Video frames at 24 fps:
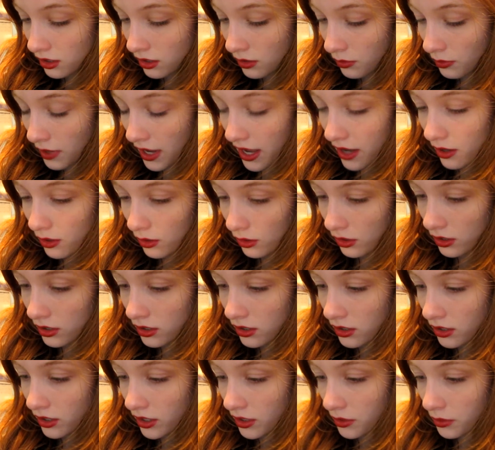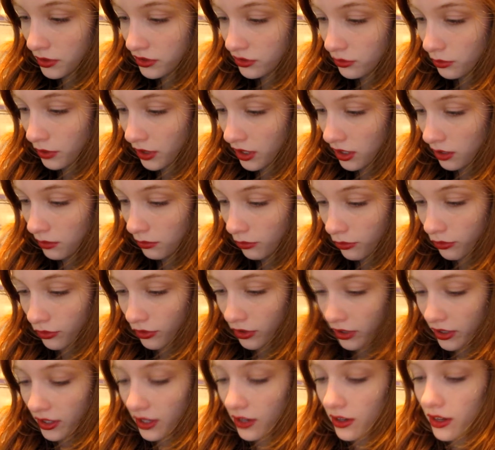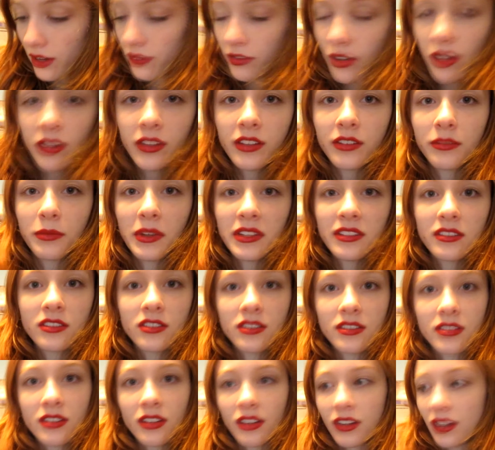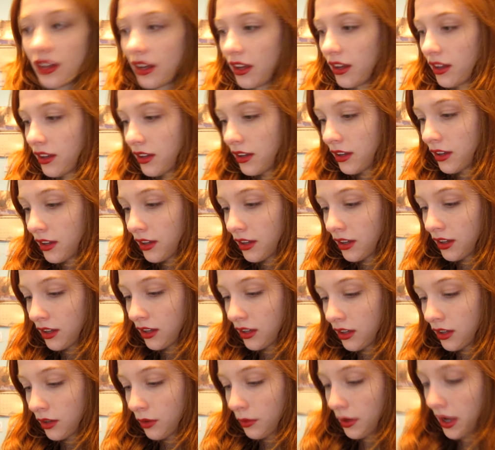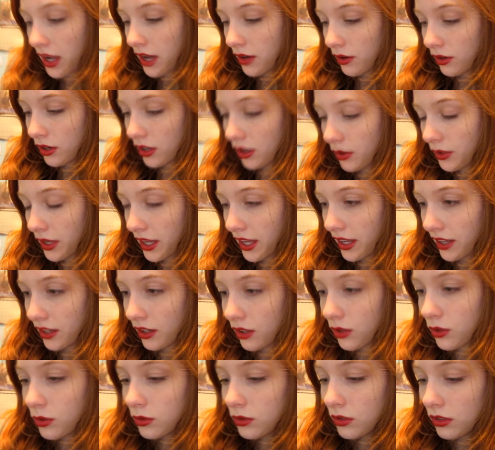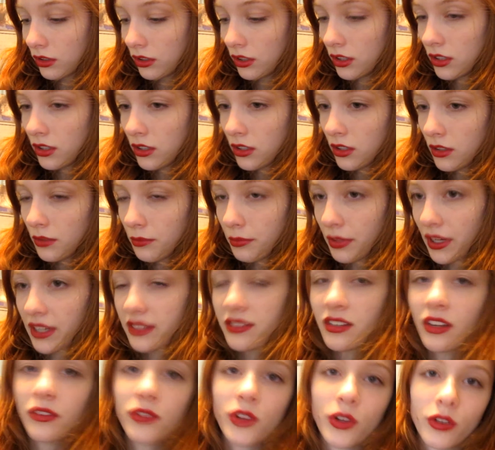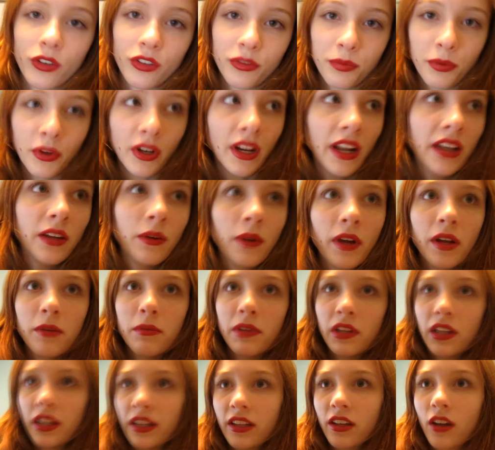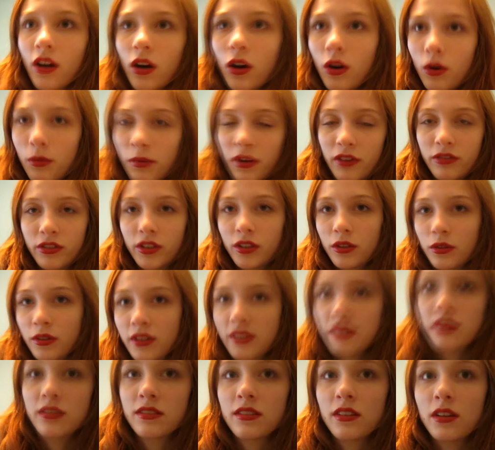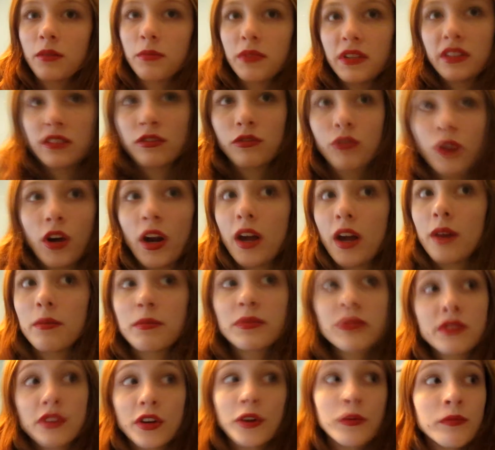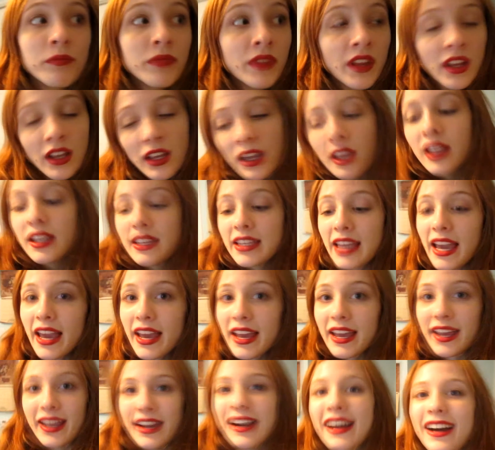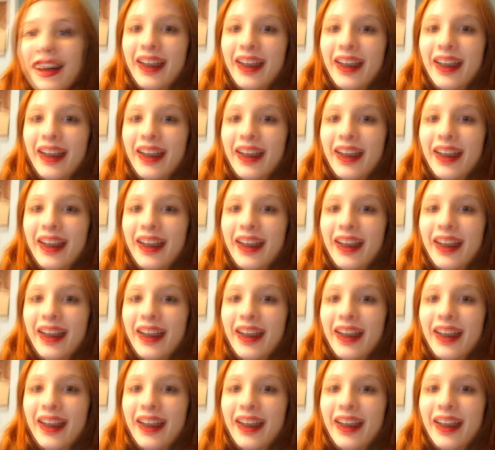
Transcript: Wow. It wasn't working before. Now I have all these messages to look at. Wow. Okay, cool. But I still have to go to Sprint anyway and be like, yo, my phone is a piece of crap, so. Yay!